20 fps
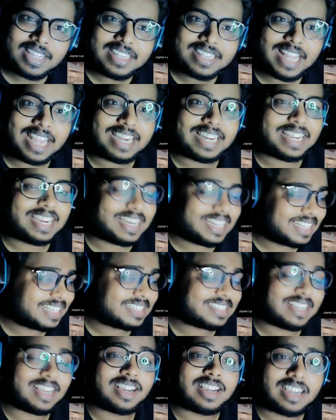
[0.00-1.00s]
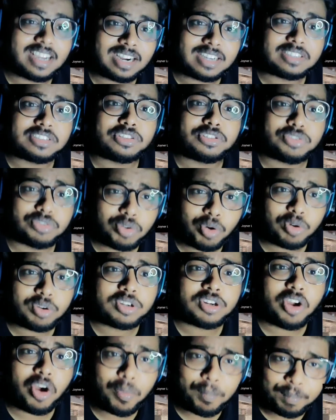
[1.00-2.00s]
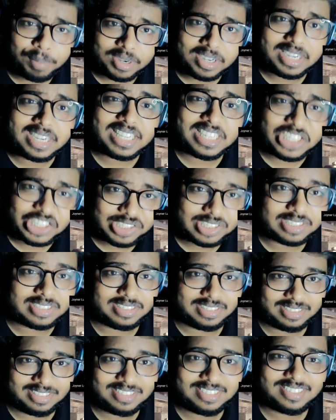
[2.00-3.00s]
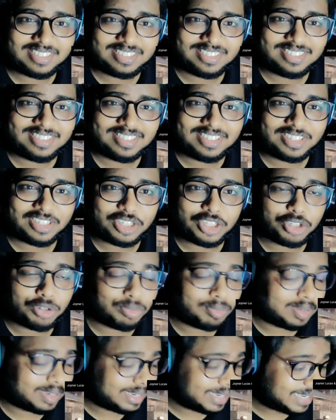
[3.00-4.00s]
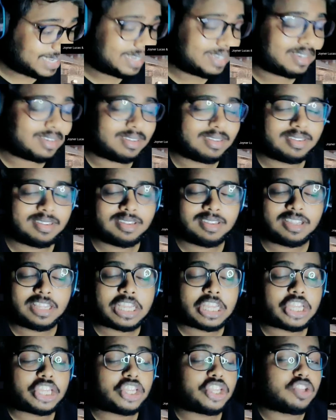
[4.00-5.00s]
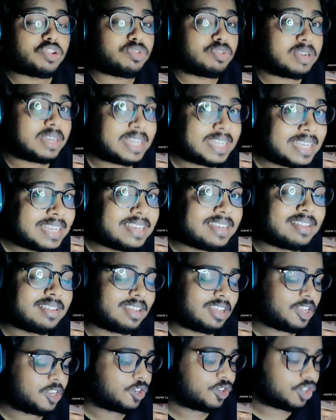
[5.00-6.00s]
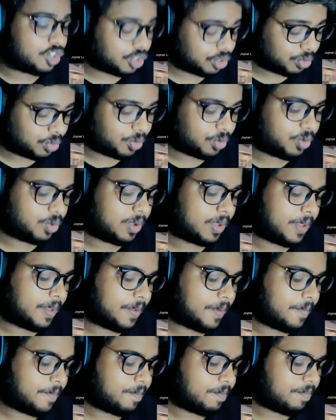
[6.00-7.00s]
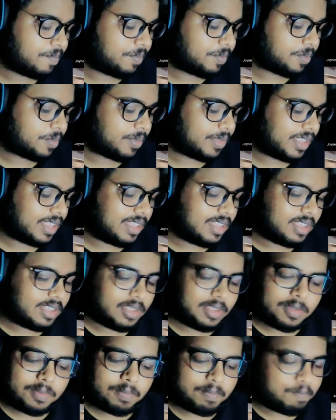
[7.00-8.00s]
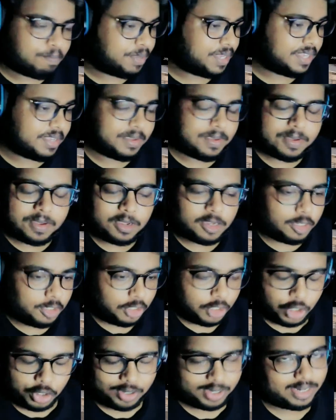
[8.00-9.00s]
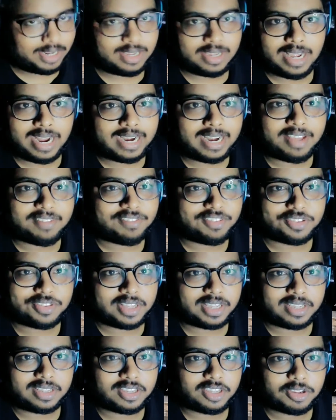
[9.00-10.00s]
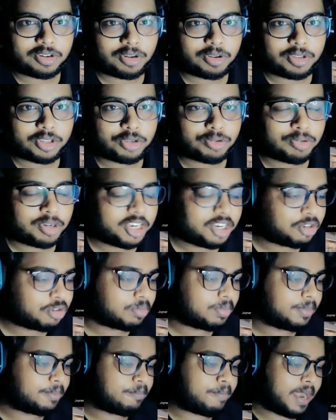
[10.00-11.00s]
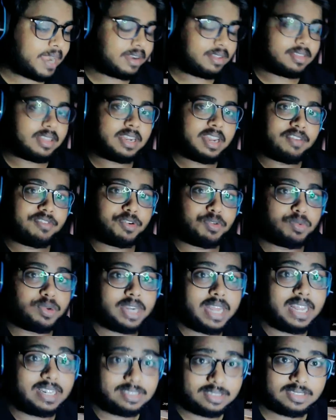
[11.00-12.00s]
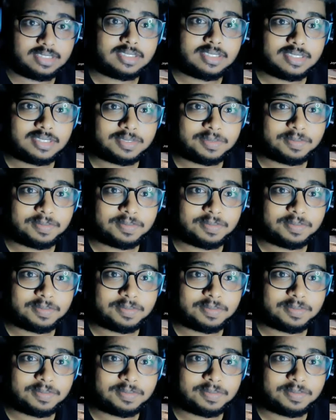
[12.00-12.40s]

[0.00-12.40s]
that it is a cutthroat competition you need you need to be good at everything you know you need to be better than everyone else